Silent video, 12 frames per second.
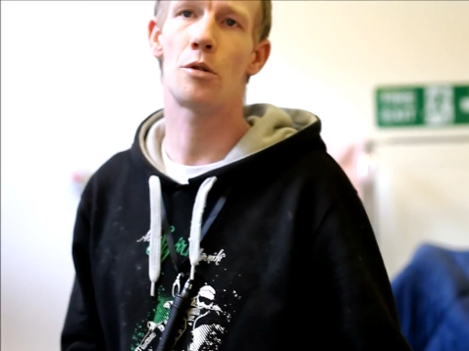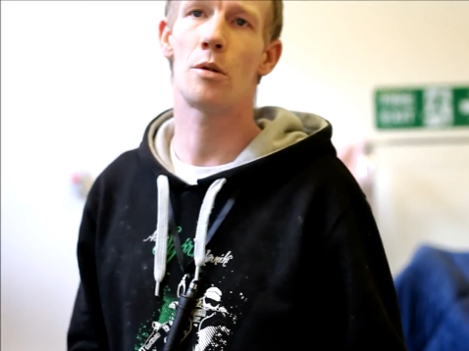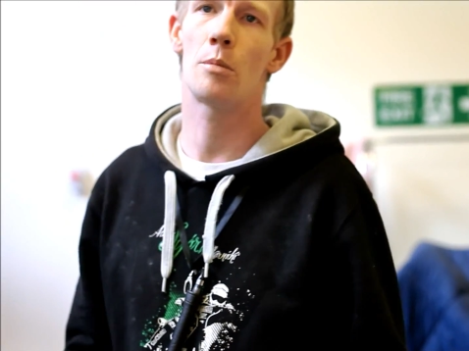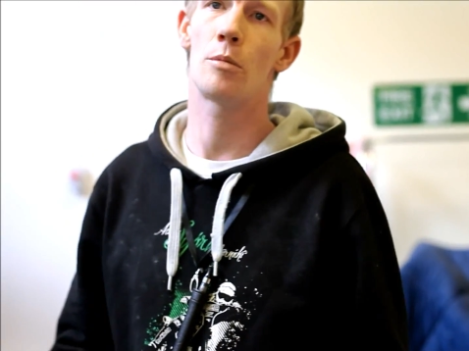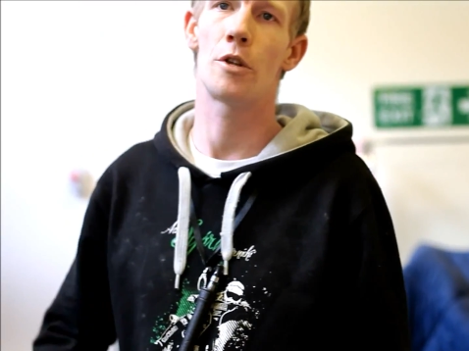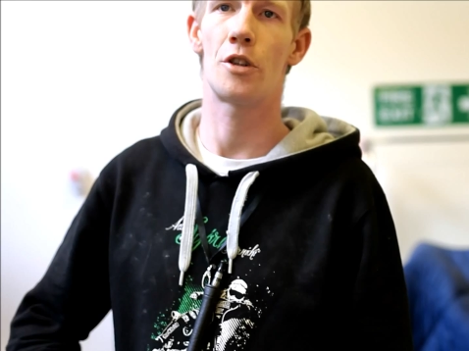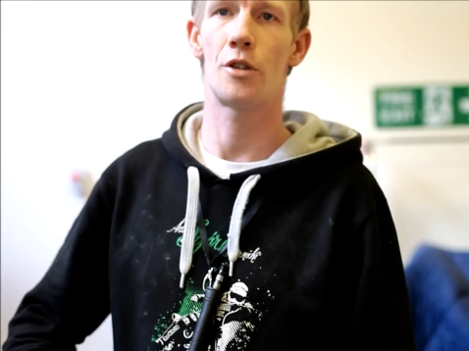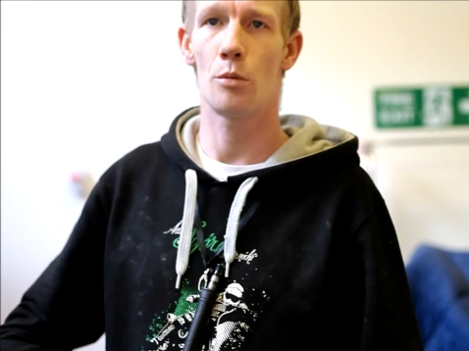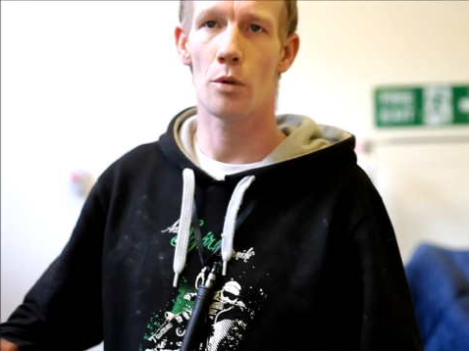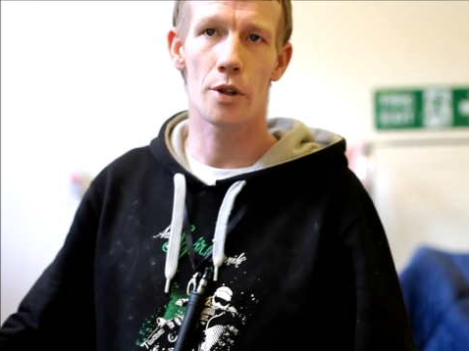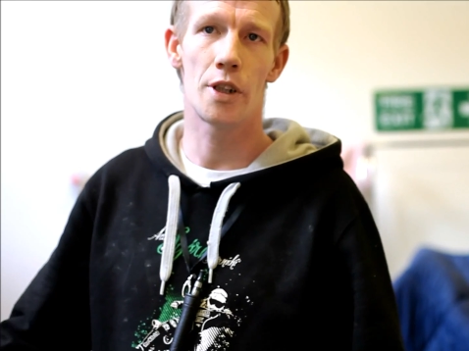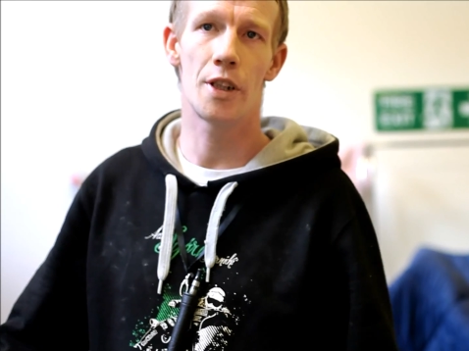to them, which is
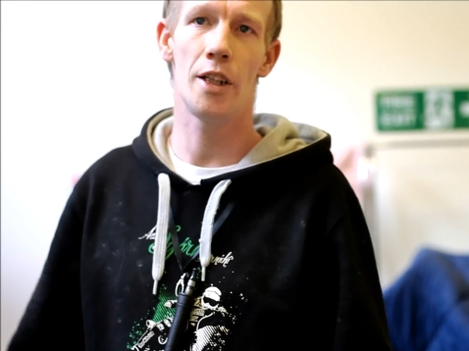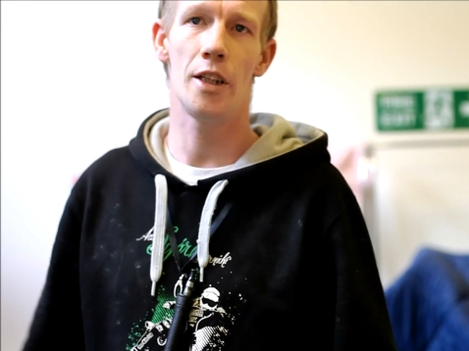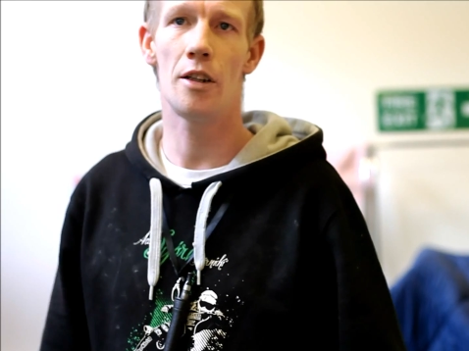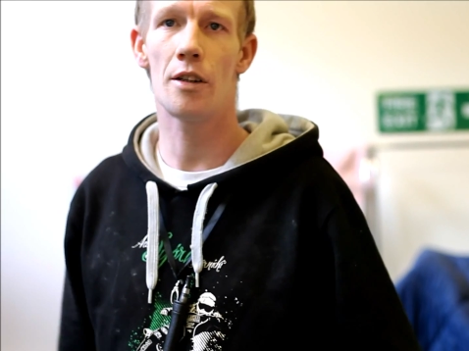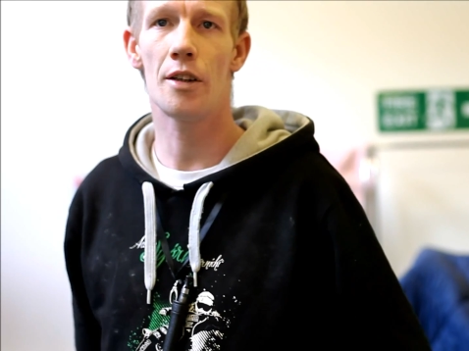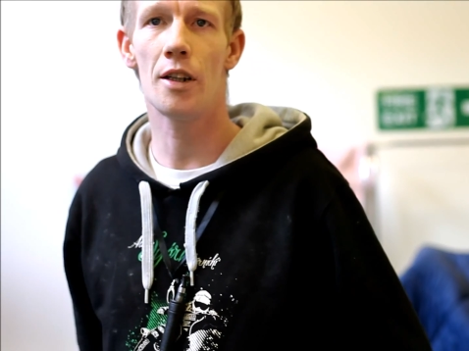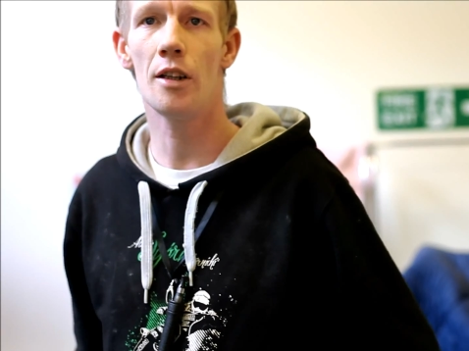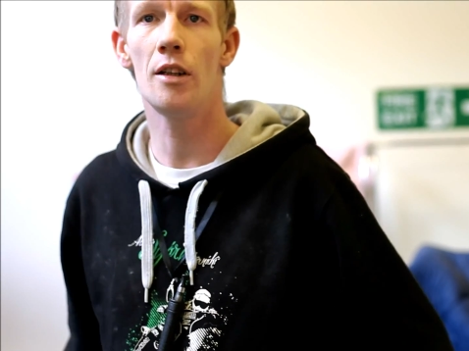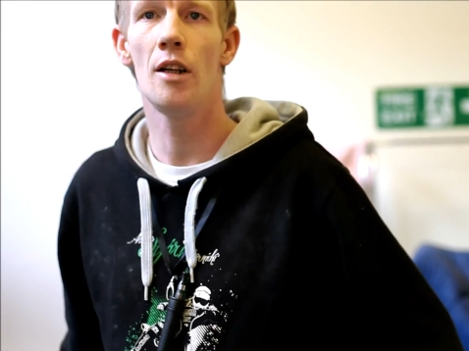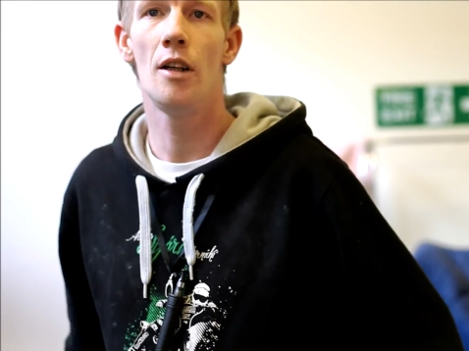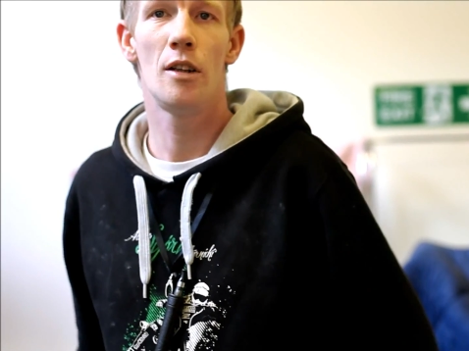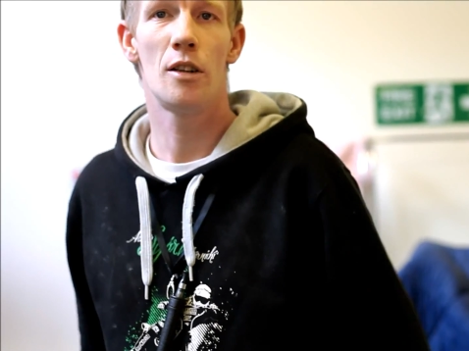all they need, and that.
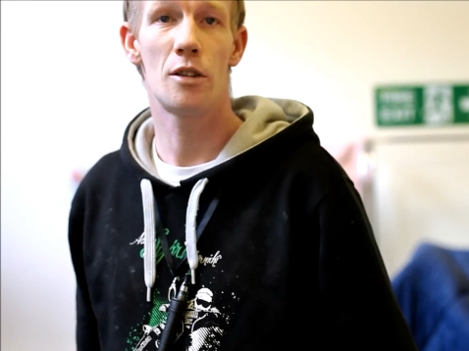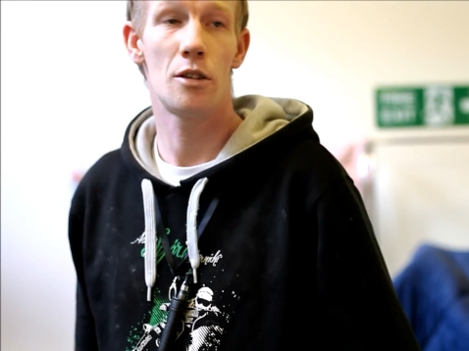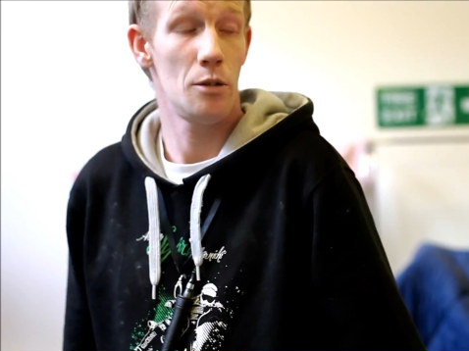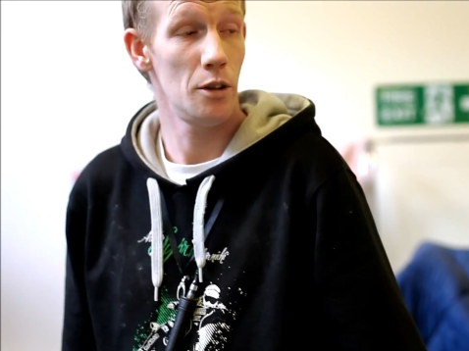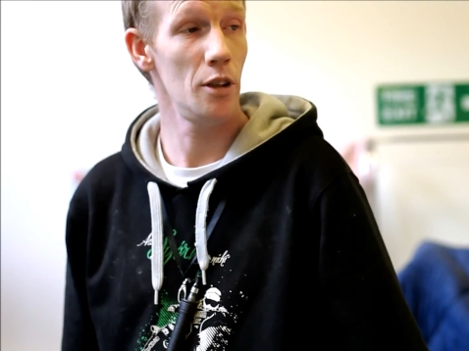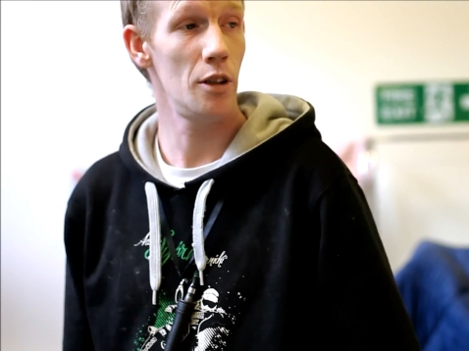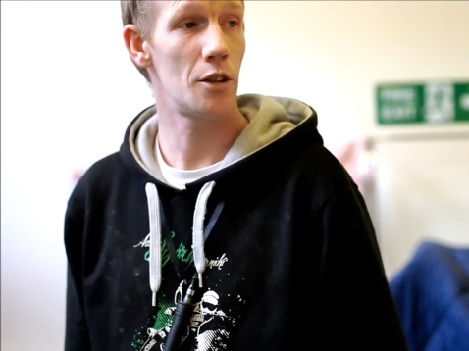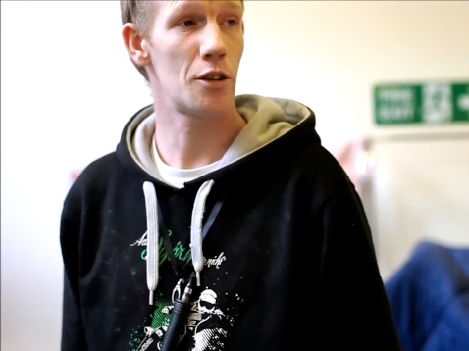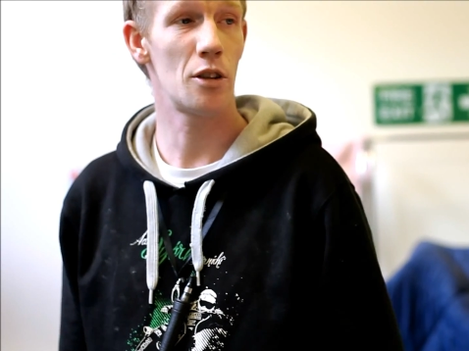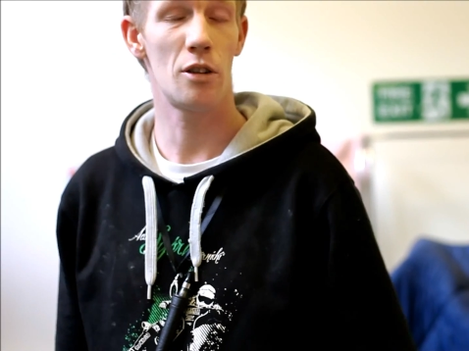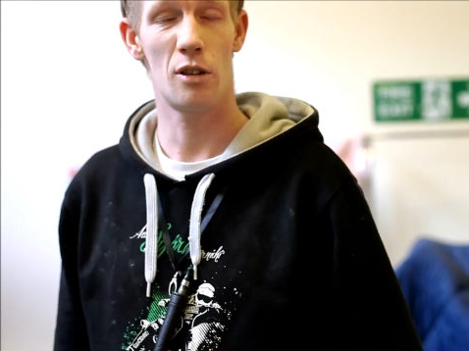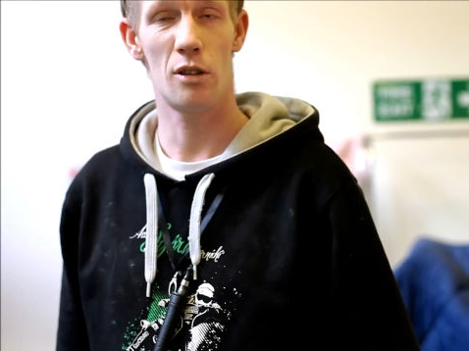So yeah, it's a
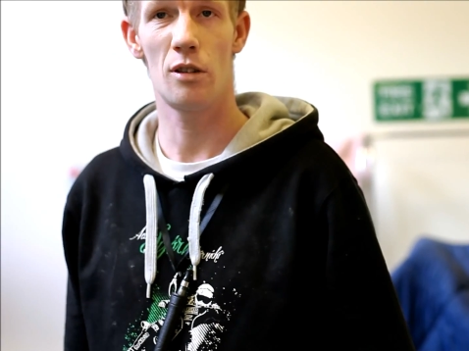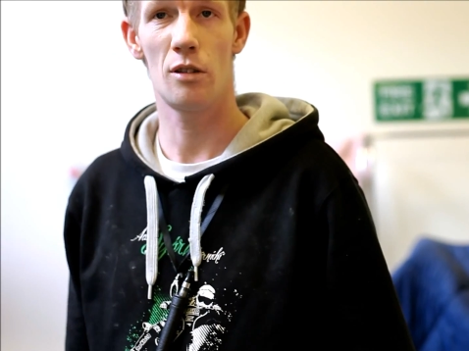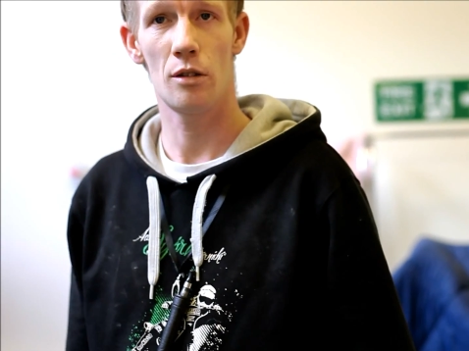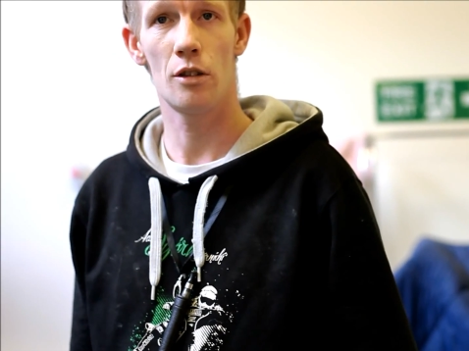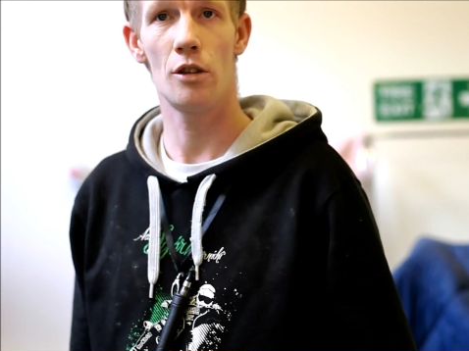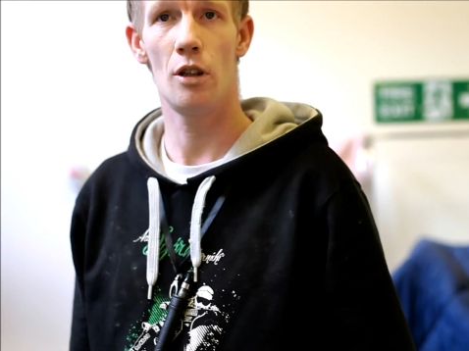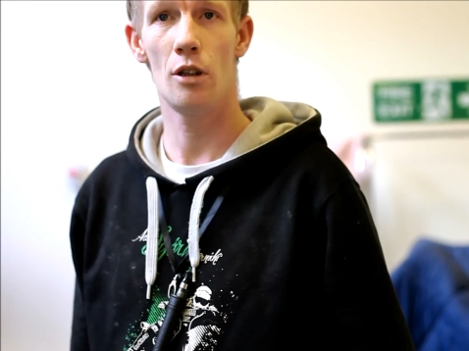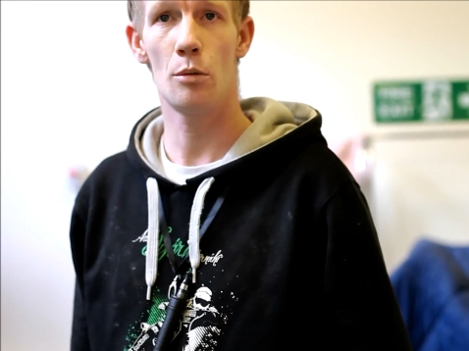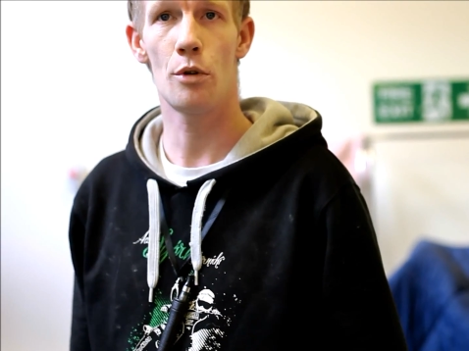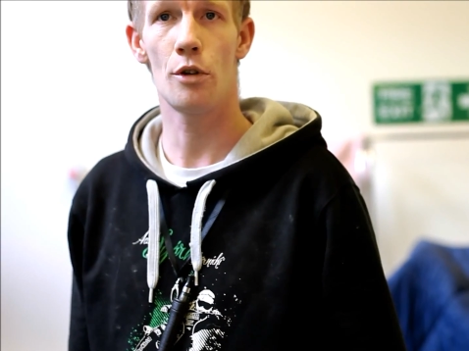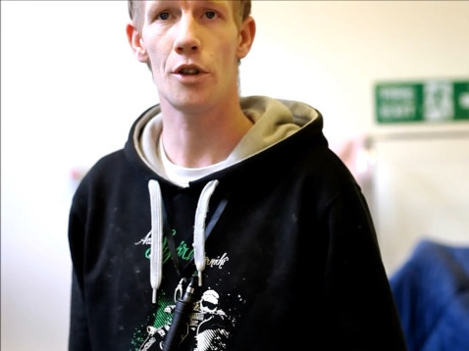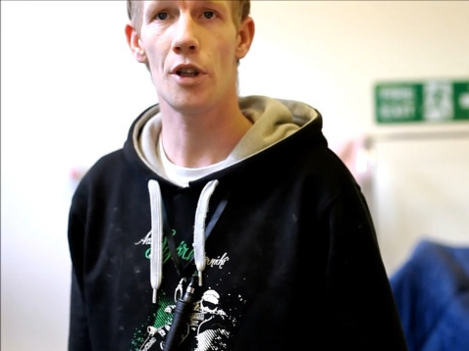good little
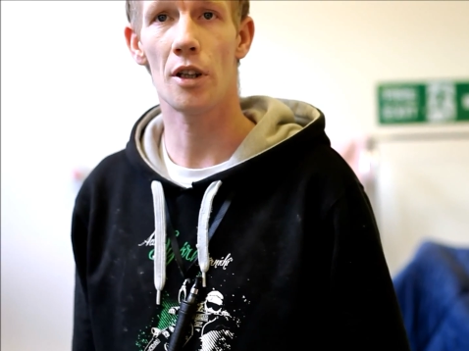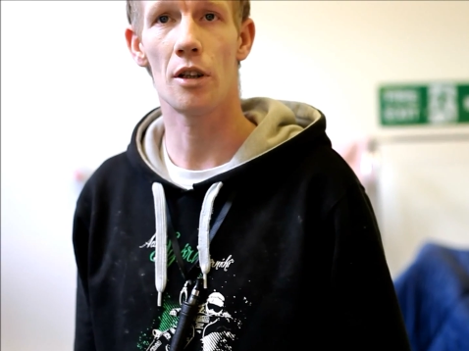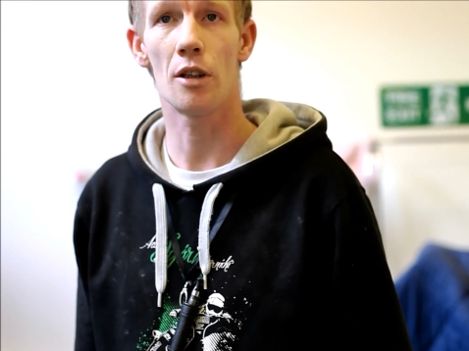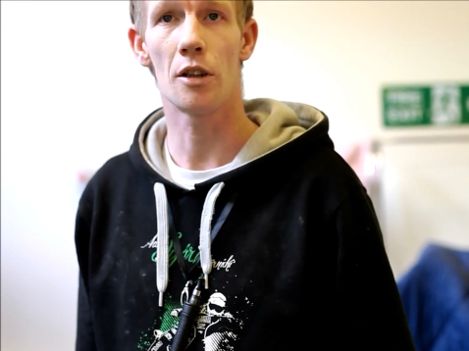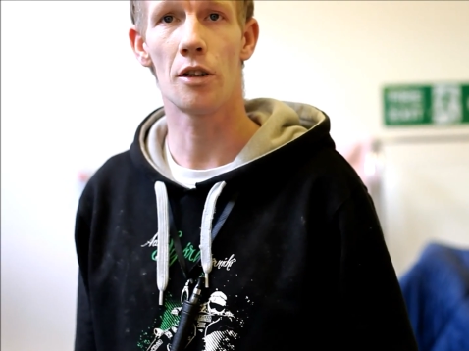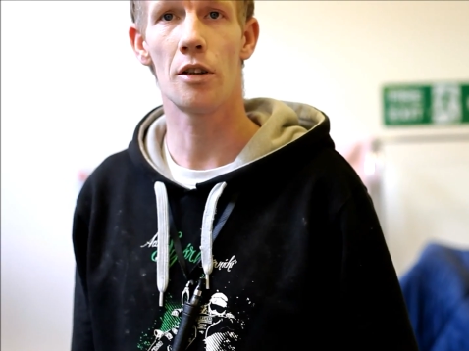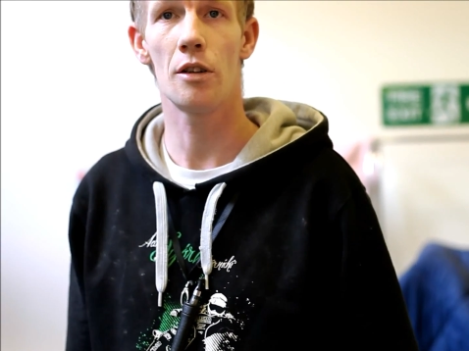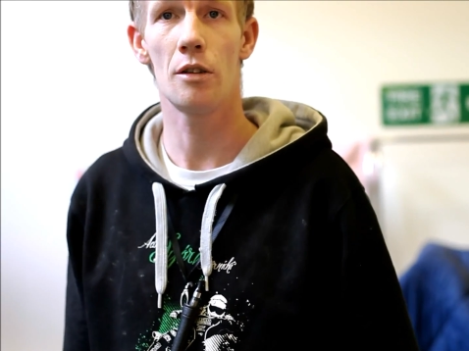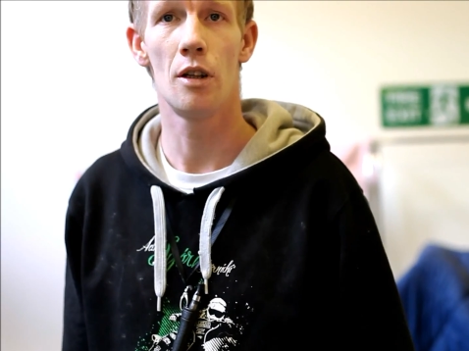project, like, you know.